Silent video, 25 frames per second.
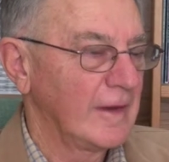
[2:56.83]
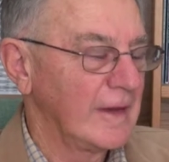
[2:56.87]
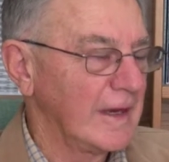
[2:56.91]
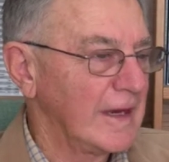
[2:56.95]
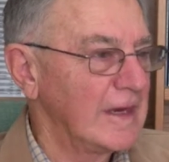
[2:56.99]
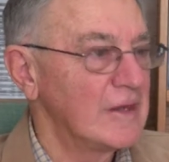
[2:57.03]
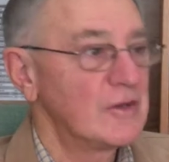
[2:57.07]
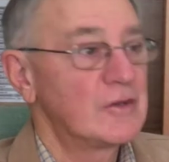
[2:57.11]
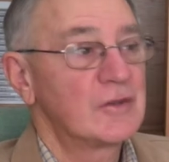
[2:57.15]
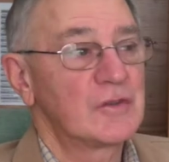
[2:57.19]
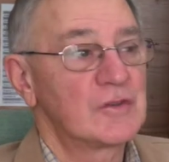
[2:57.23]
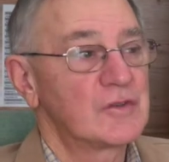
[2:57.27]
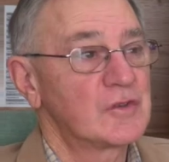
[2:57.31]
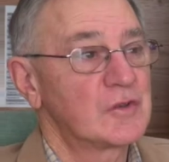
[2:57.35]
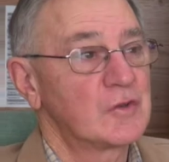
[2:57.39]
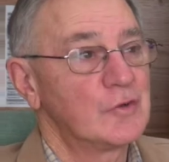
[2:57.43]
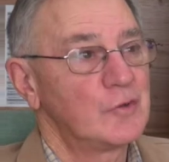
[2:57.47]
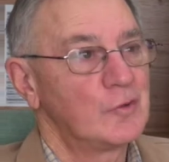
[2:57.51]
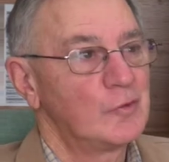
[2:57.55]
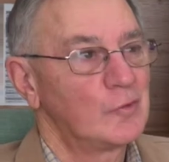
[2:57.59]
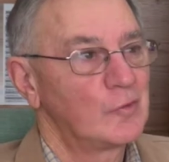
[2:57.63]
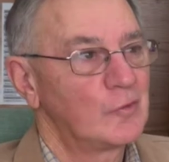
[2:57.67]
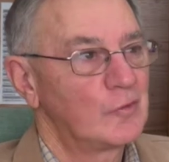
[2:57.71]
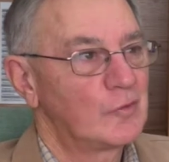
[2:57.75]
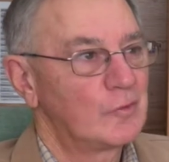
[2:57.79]
into
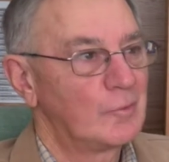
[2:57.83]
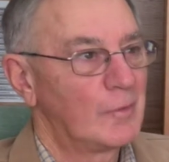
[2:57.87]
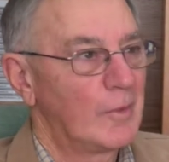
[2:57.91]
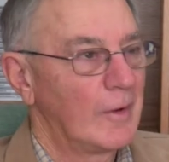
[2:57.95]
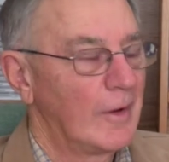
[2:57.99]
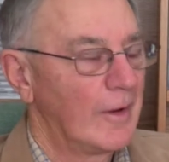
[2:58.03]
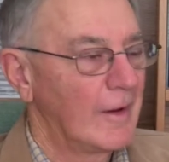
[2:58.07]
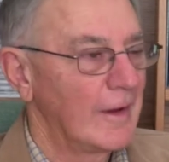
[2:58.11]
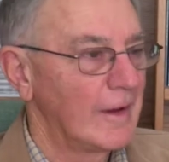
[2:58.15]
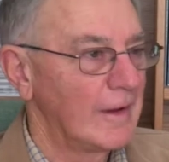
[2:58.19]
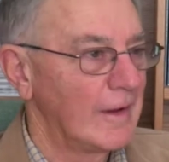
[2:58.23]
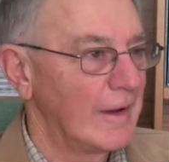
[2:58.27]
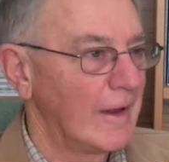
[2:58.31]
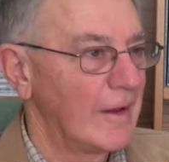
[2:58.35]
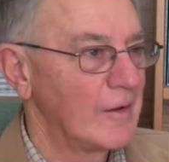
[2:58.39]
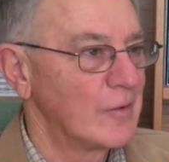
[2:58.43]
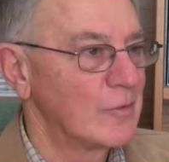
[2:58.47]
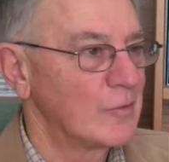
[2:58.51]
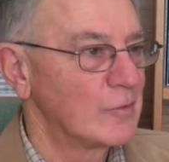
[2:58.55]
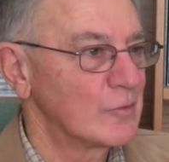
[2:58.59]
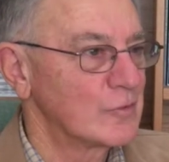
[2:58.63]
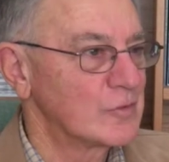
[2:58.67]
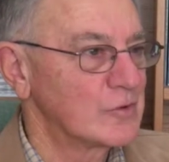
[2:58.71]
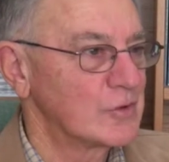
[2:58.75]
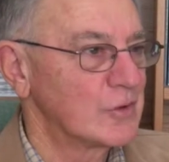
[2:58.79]
schools by
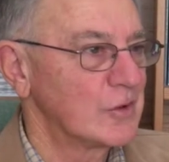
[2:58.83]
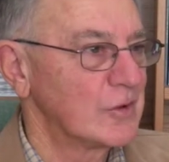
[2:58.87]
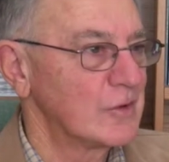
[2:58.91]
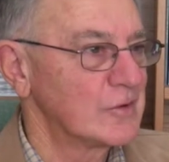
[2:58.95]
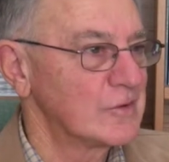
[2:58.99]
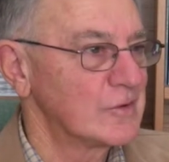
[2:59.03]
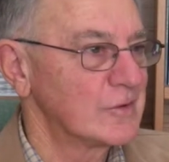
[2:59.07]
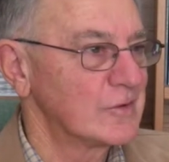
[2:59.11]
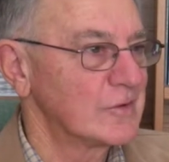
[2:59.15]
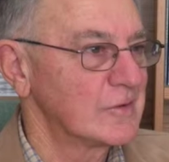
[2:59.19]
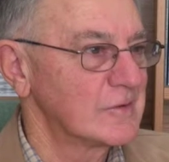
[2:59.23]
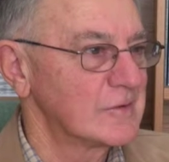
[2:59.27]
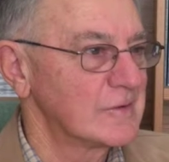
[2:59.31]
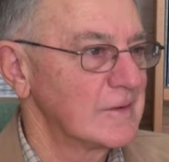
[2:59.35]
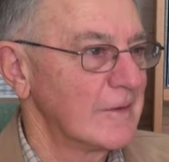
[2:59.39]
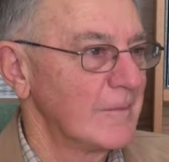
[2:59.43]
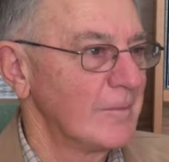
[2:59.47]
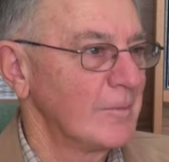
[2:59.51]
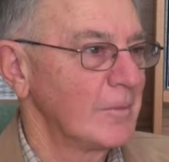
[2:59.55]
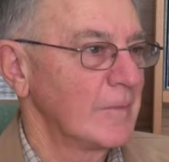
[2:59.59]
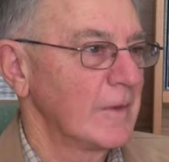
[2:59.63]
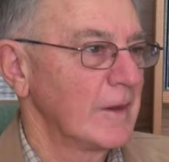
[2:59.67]
local churches